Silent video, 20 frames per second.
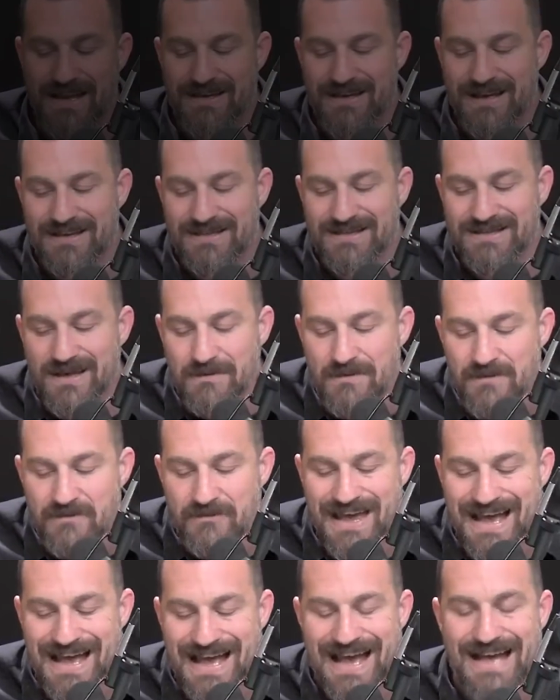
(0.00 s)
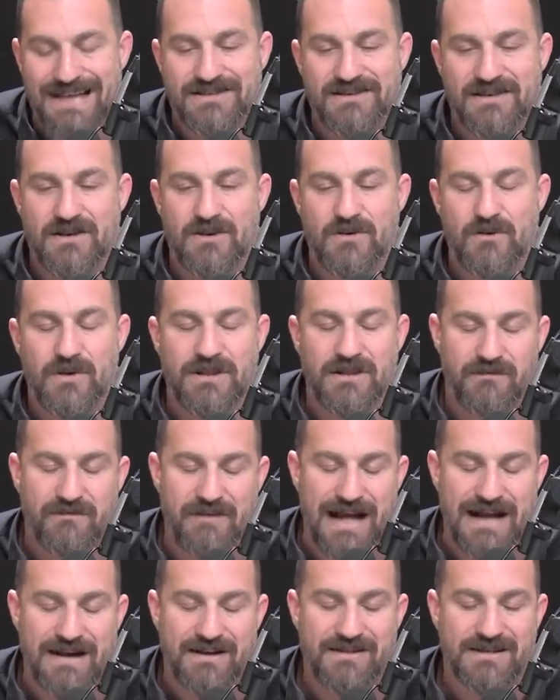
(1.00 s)
And some of that has to do with the
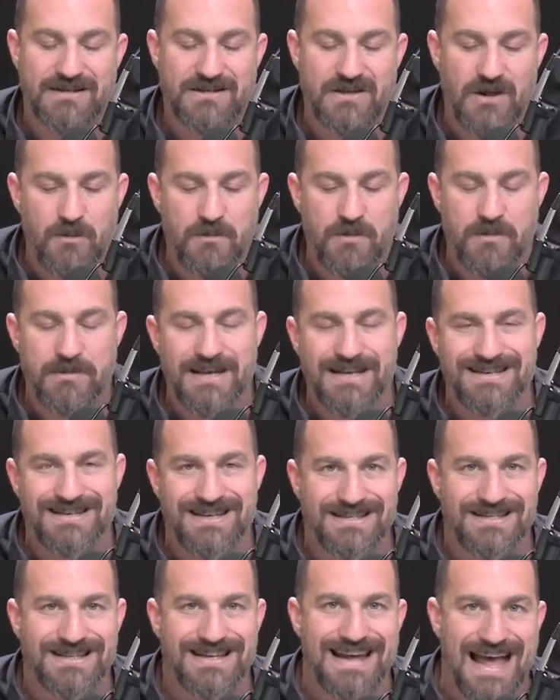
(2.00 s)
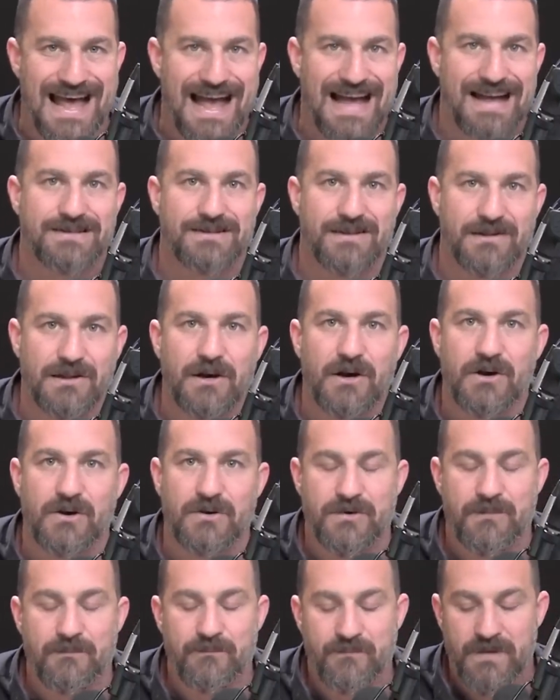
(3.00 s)
fact that dopamine doesn't act
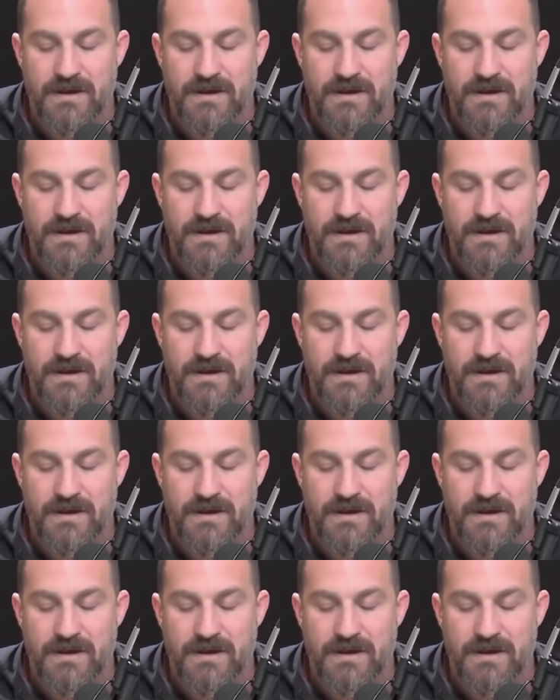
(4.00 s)
alone.